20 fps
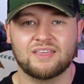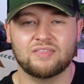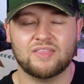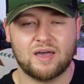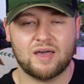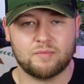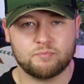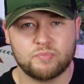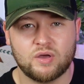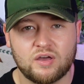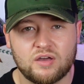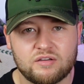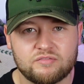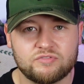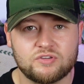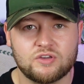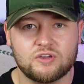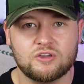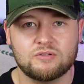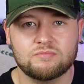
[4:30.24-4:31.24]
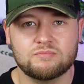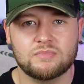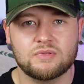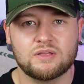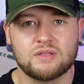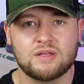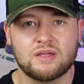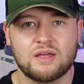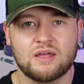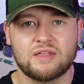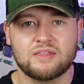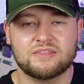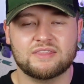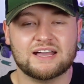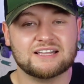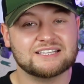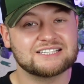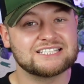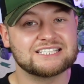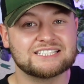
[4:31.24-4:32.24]
that perfume,
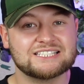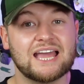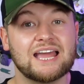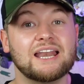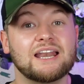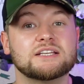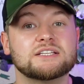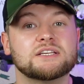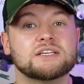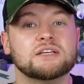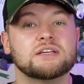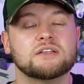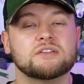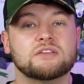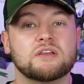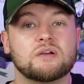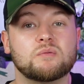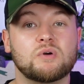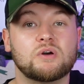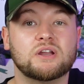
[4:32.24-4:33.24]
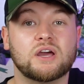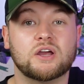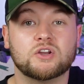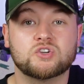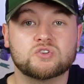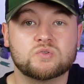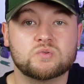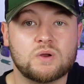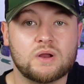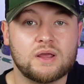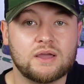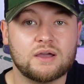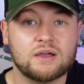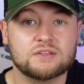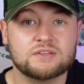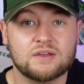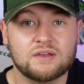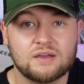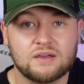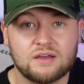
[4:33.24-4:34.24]
that scent that will
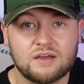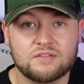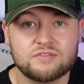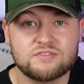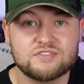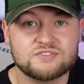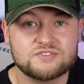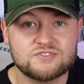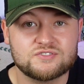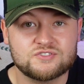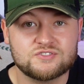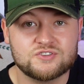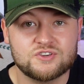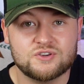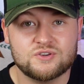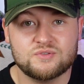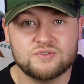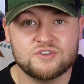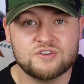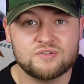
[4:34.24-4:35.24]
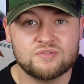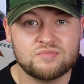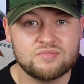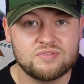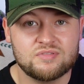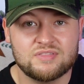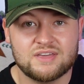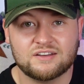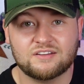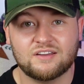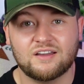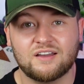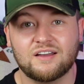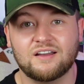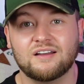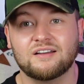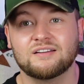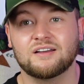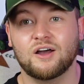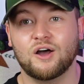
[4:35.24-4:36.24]
attract others to you that
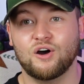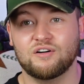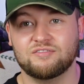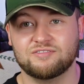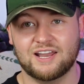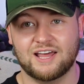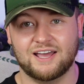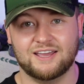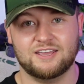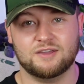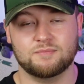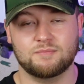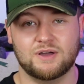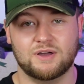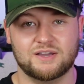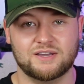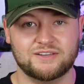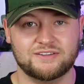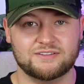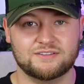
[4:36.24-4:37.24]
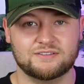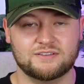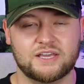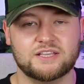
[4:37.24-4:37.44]
are of like mind.